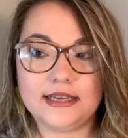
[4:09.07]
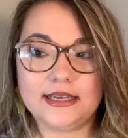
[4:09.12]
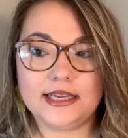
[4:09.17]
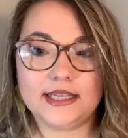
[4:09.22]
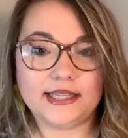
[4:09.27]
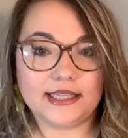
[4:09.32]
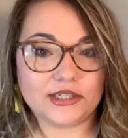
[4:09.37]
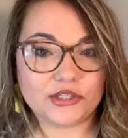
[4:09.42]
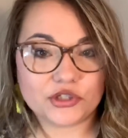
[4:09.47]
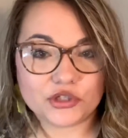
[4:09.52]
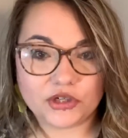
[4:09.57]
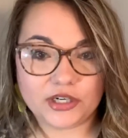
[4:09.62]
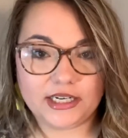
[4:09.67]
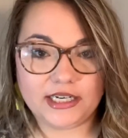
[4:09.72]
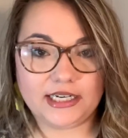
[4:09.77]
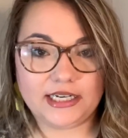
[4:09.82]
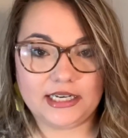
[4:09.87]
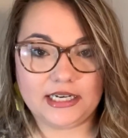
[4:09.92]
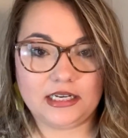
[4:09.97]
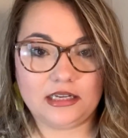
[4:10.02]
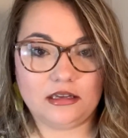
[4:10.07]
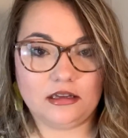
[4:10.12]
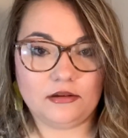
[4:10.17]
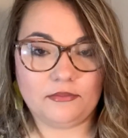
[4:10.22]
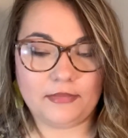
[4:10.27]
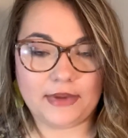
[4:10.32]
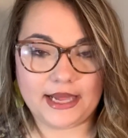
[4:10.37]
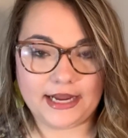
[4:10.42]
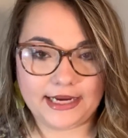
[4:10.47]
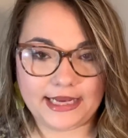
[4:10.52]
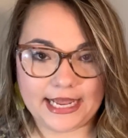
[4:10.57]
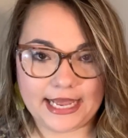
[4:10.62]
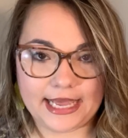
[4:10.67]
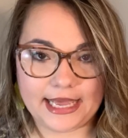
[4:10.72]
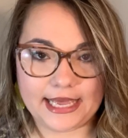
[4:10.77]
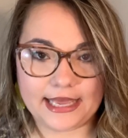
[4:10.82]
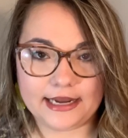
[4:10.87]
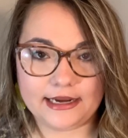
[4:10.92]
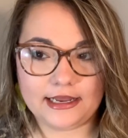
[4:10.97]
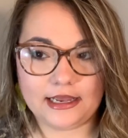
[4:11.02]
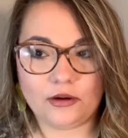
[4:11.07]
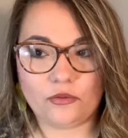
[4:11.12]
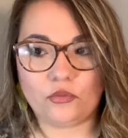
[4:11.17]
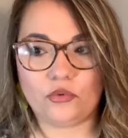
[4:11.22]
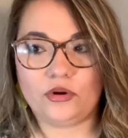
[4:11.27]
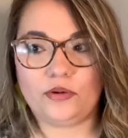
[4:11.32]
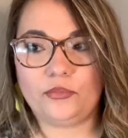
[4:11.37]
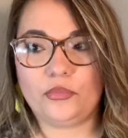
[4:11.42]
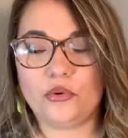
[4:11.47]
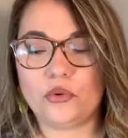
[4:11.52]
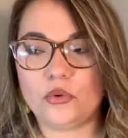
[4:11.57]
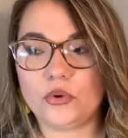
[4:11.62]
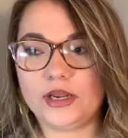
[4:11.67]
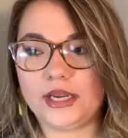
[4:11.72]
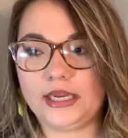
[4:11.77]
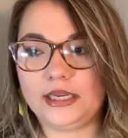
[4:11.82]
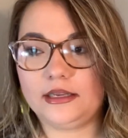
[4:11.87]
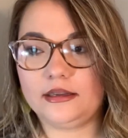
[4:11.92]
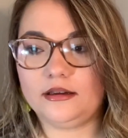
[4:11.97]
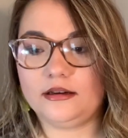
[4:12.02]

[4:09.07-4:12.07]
that treated my dad at one point,